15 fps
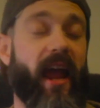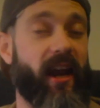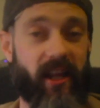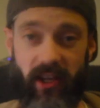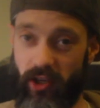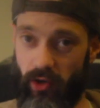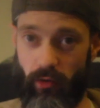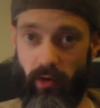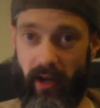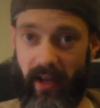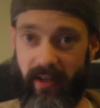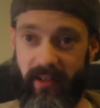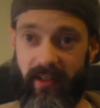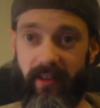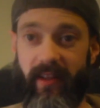any
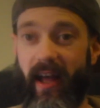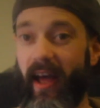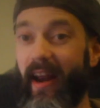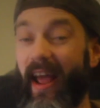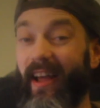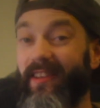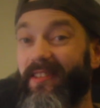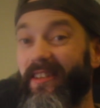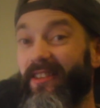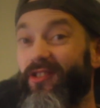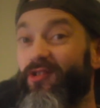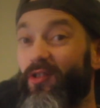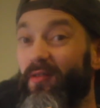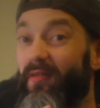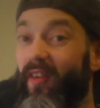unit that has the
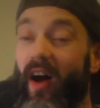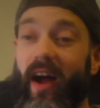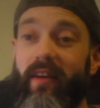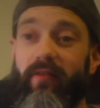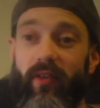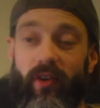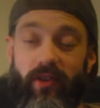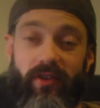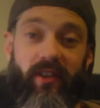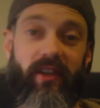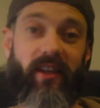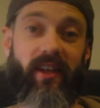Survivors